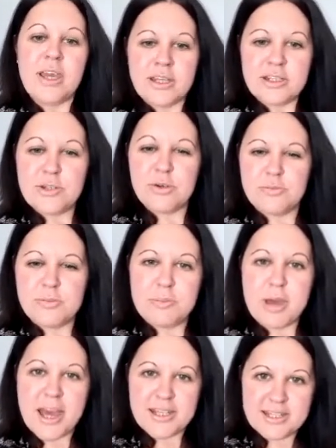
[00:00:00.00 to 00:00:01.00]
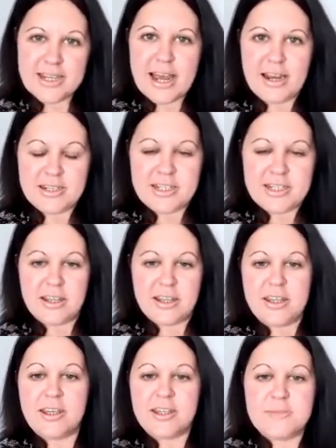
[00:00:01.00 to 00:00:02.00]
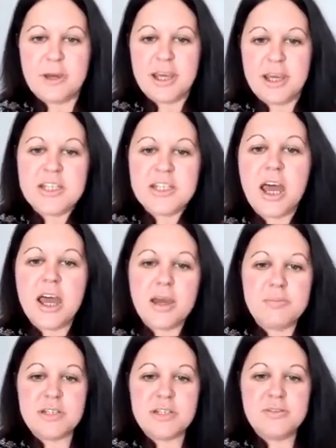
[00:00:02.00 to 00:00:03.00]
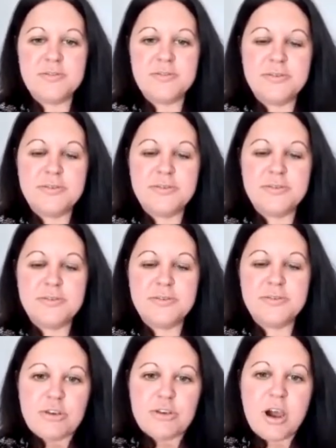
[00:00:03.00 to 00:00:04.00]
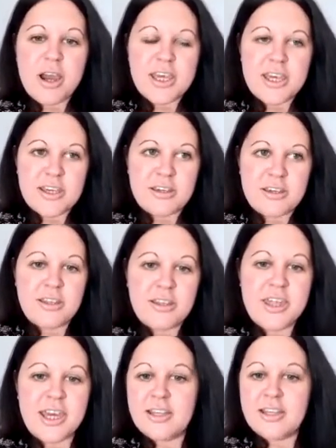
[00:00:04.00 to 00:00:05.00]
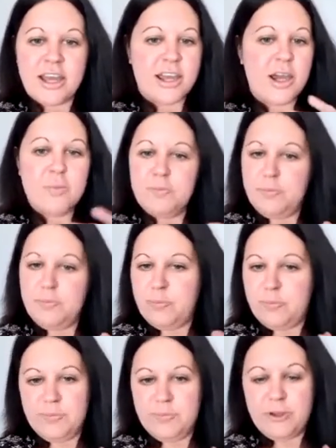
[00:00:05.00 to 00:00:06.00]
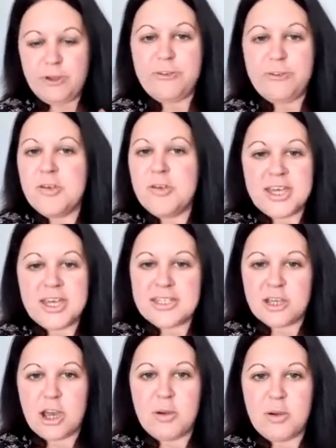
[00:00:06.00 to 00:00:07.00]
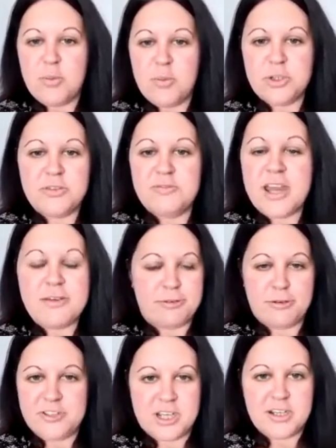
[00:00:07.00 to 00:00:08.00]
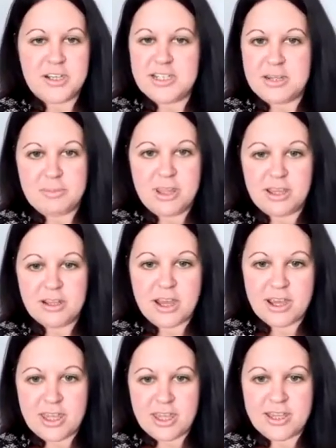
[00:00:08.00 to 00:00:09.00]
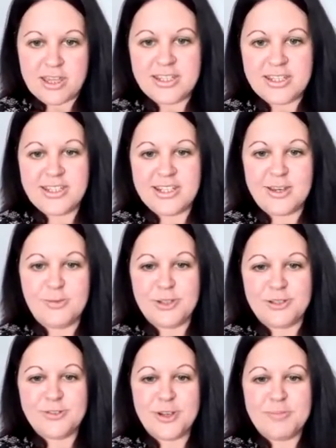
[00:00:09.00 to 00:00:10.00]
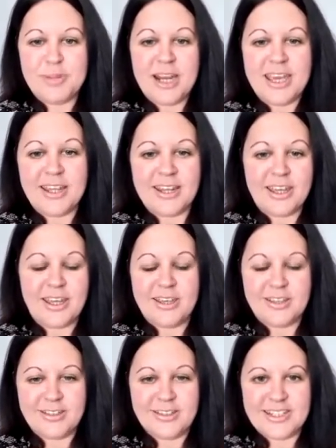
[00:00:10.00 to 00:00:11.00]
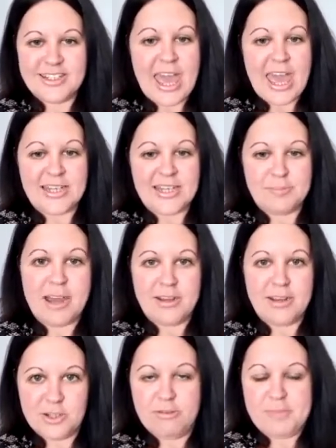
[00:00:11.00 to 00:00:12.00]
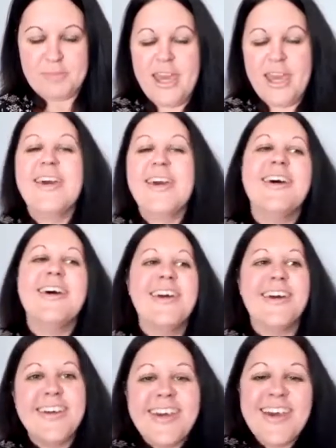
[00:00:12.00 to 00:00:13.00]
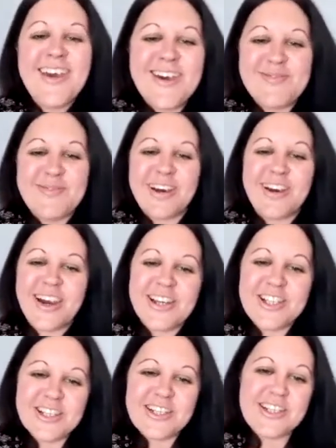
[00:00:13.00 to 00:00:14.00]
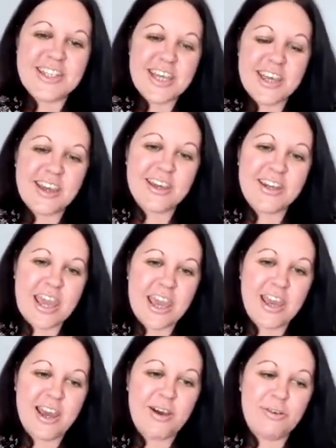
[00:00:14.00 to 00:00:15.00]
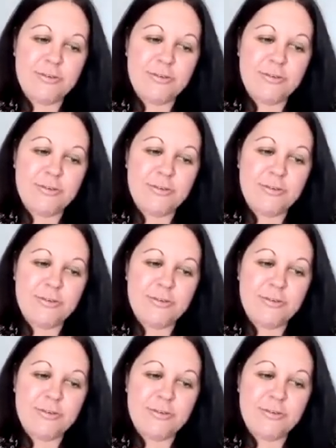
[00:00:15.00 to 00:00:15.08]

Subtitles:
sort of my personality and things, but in terms of trying things like a few years ago, I would have never have done something like this. It would have completely scared the pants off me. But I just think now